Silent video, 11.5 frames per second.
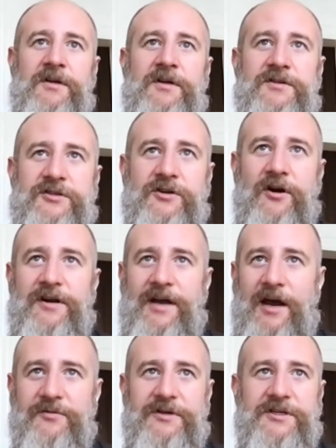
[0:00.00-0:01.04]
Start an
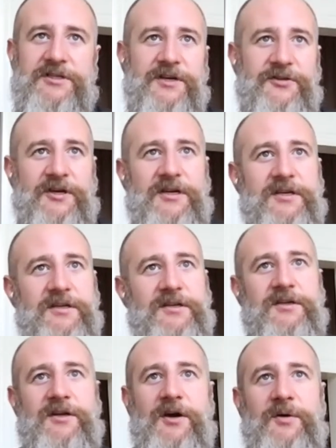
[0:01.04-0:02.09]
outreach. I think,
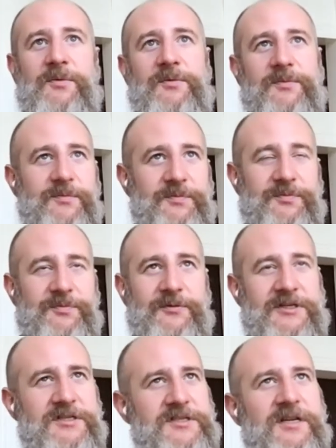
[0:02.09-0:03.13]

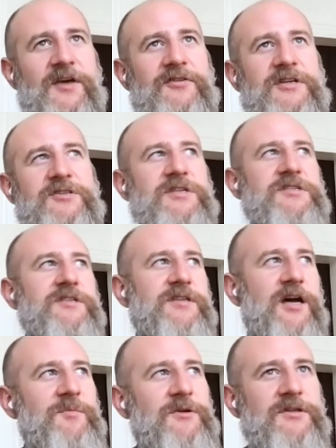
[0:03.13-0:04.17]
which is another interesting
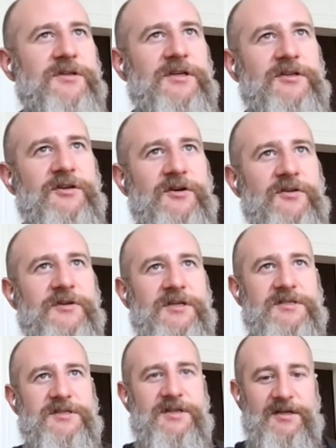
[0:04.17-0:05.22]
time in COVID,
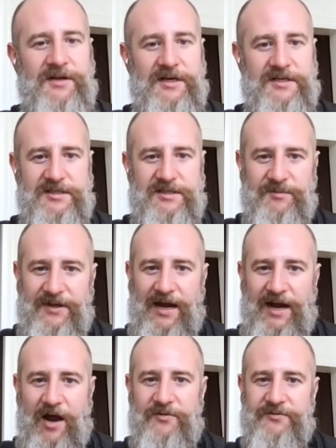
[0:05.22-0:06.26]
is that like some of that
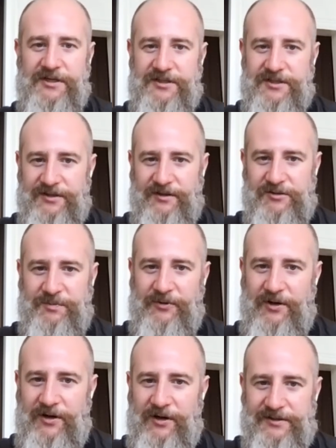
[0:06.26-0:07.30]
outreach and those
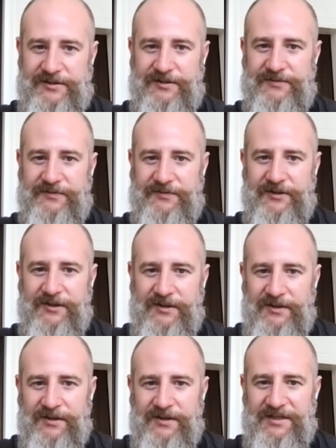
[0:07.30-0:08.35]
prongs of
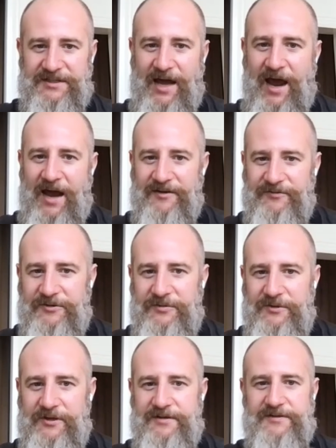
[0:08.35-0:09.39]
attack, if you
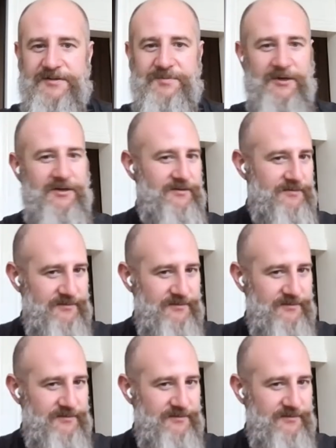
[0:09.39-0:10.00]
will, has been